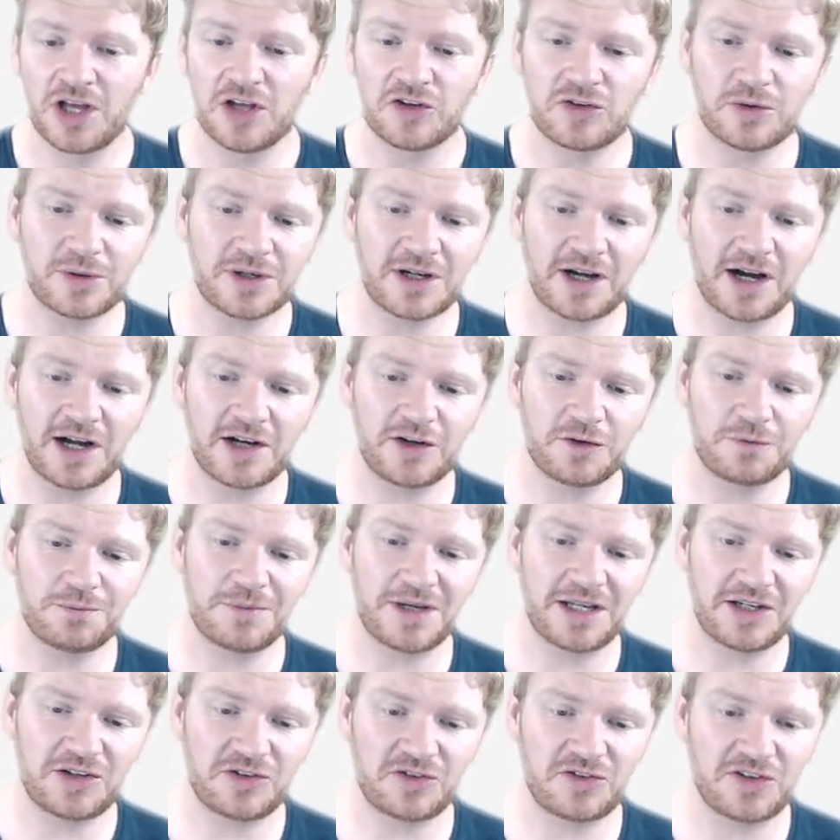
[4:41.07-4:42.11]
so it kind of
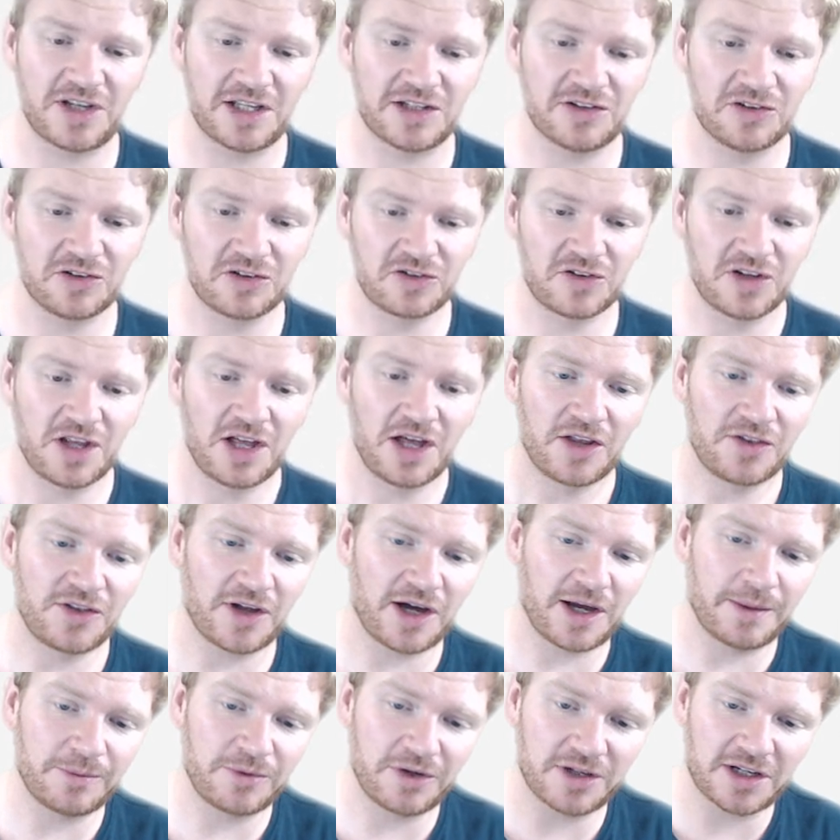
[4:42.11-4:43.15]
makes sense
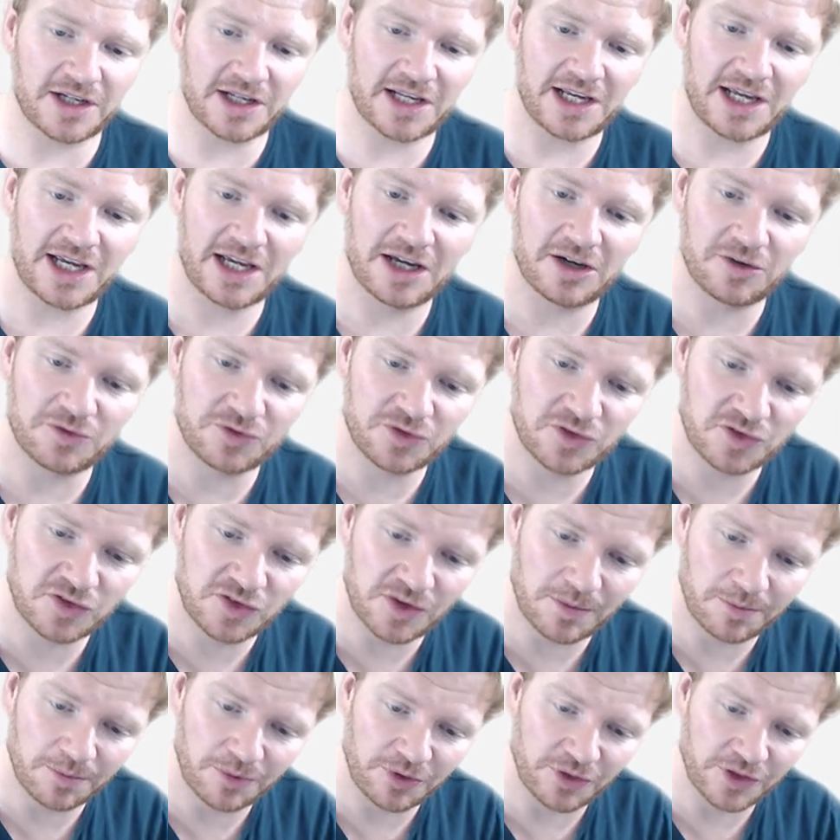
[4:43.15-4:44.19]
that I'm going to have
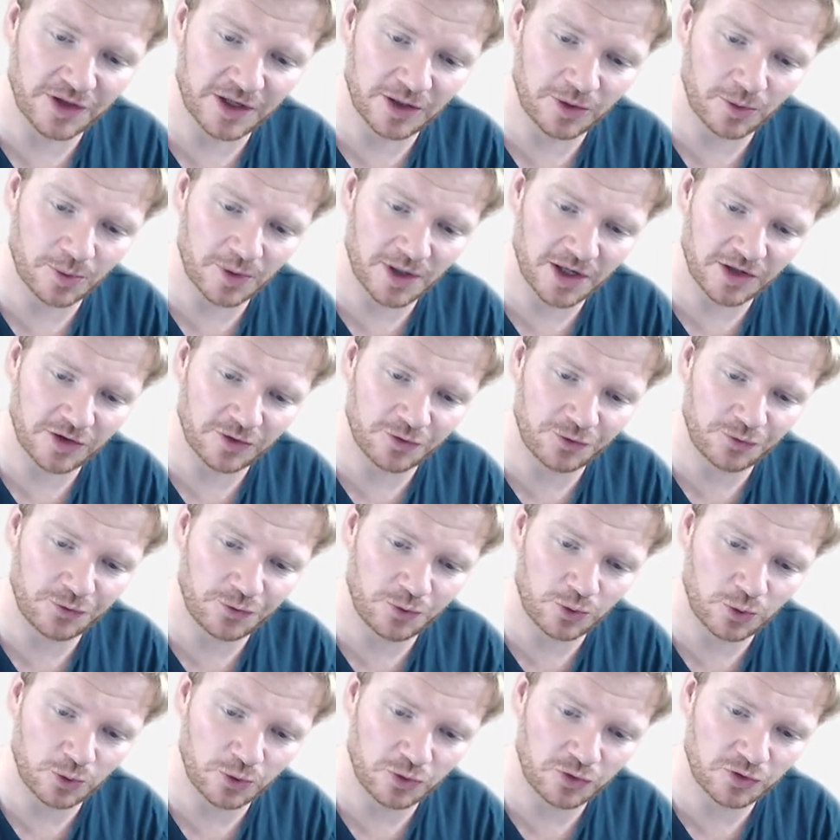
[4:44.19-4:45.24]
something where the
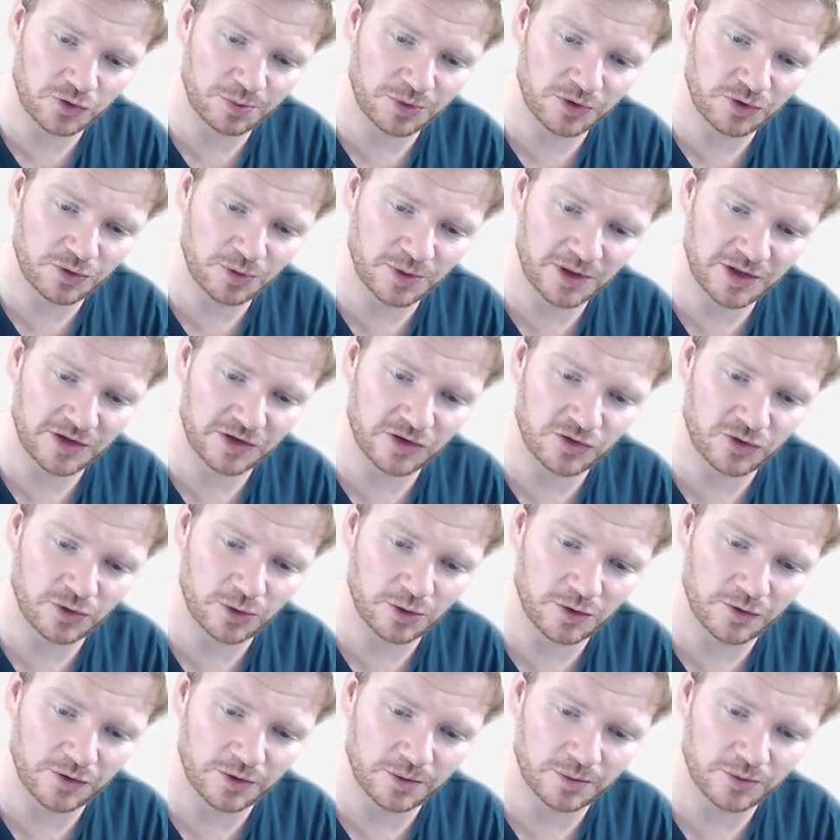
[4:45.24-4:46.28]
force between the
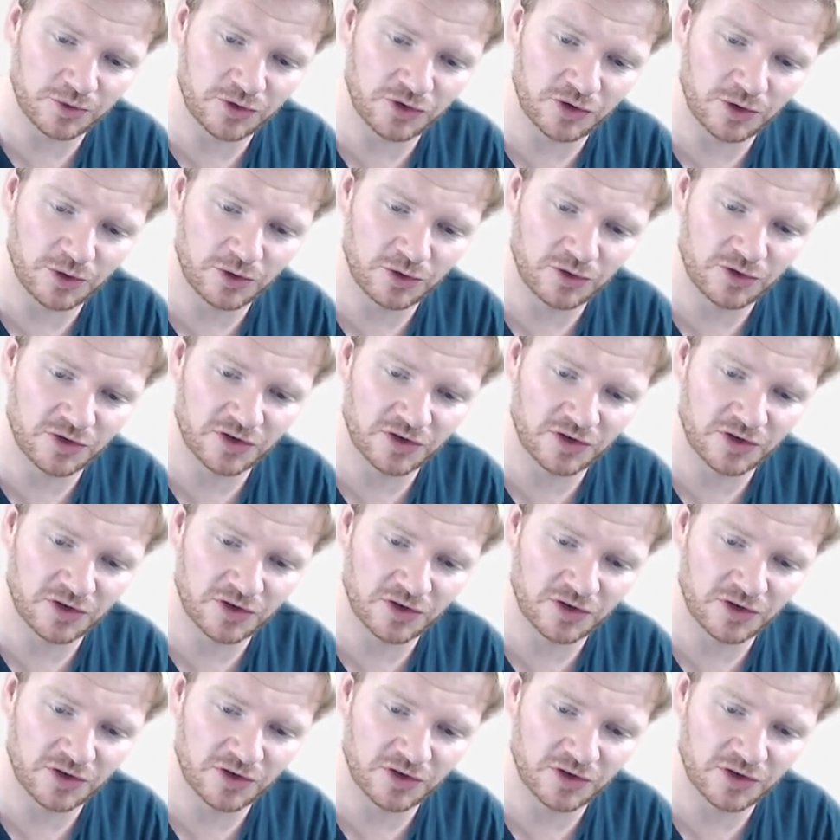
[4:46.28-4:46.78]
two of them due